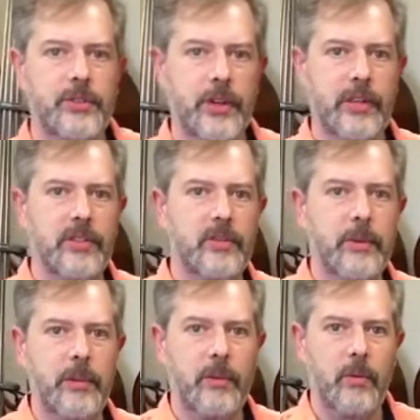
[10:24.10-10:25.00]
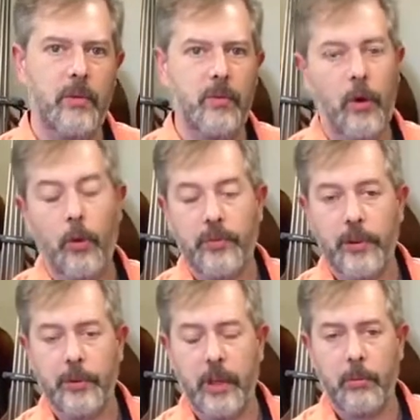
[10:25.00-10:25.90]
instrument, hopefully
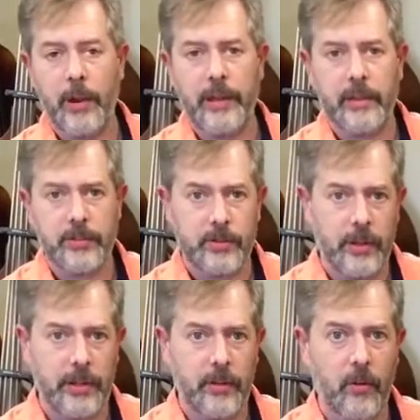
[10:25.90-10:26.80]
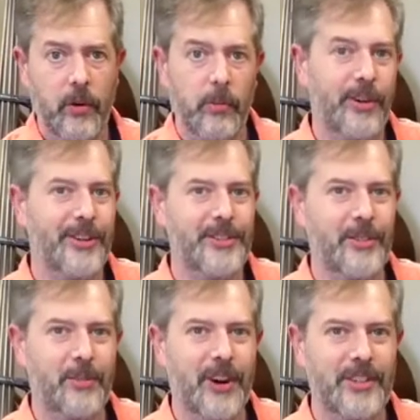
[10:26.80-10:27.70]
without breaking a string or a bridge in the
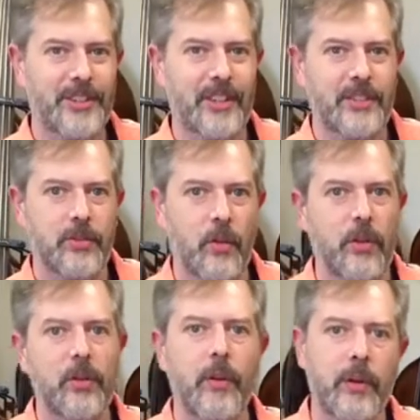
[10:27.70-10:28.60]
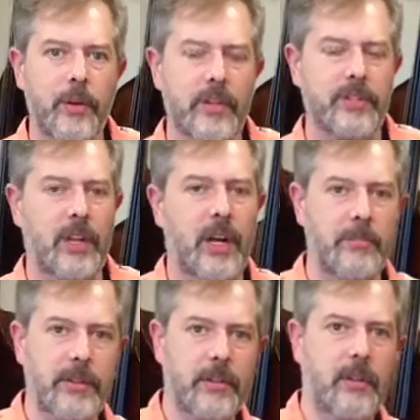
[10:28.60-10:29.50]
process, or knowing when to stop
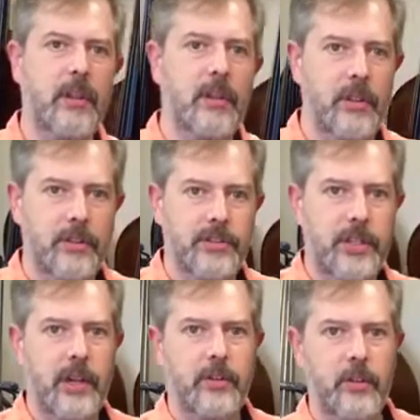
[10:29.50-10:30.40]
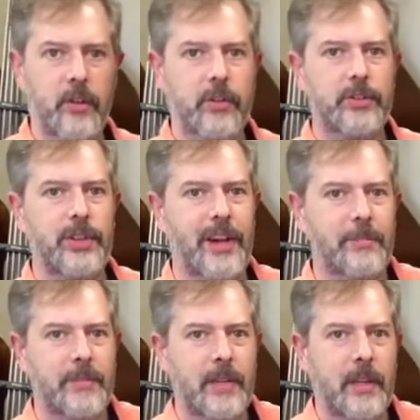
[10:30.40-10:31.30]
and seek out your local shop.
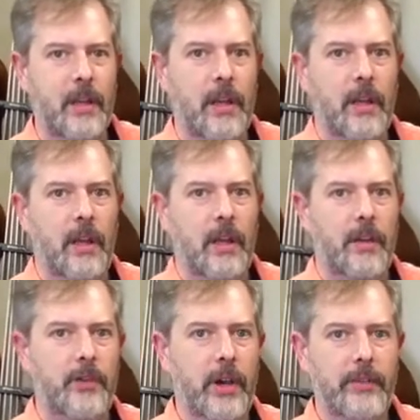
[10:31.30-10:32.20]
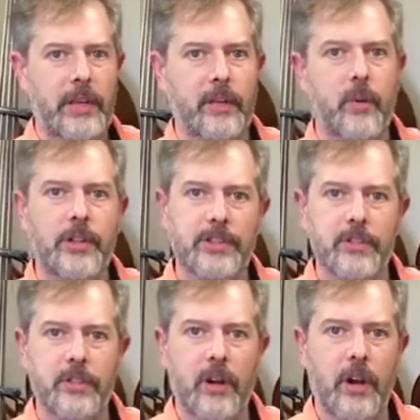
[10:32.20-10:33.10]
If you have any questions or
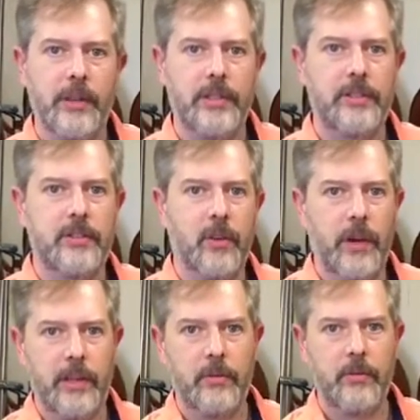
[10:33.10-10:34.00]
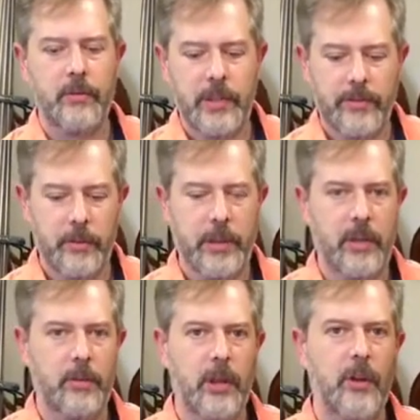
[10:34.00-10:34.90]
comments, go ahead and leave them down
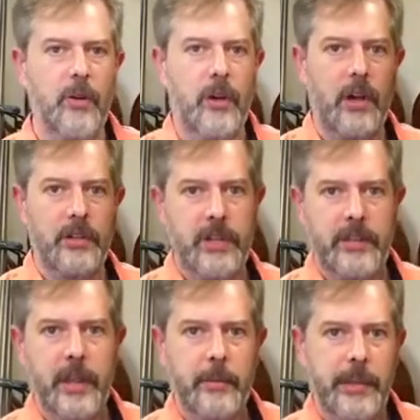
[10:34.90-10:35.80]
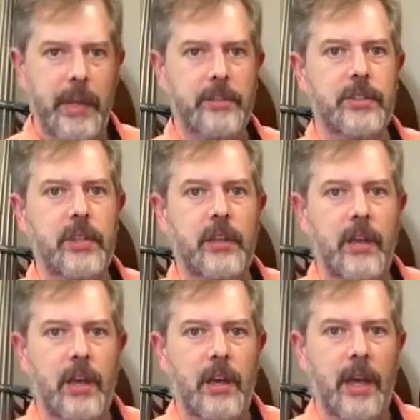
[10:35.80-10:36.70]
below or contact Hammond Ashley
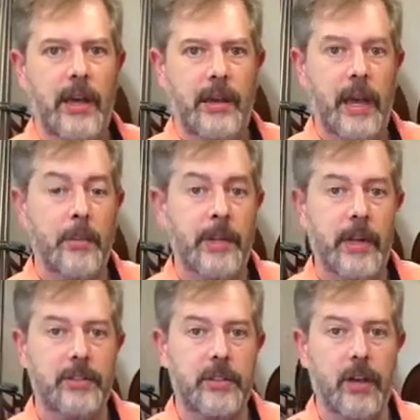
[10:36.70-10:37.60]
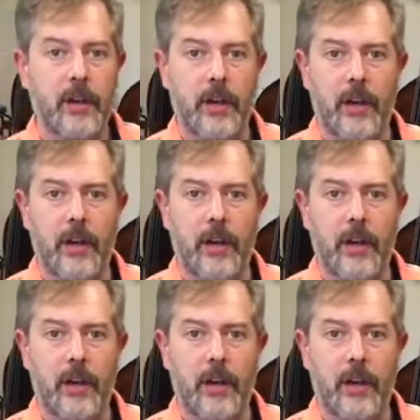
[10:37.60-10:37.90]
at hammondashley.com.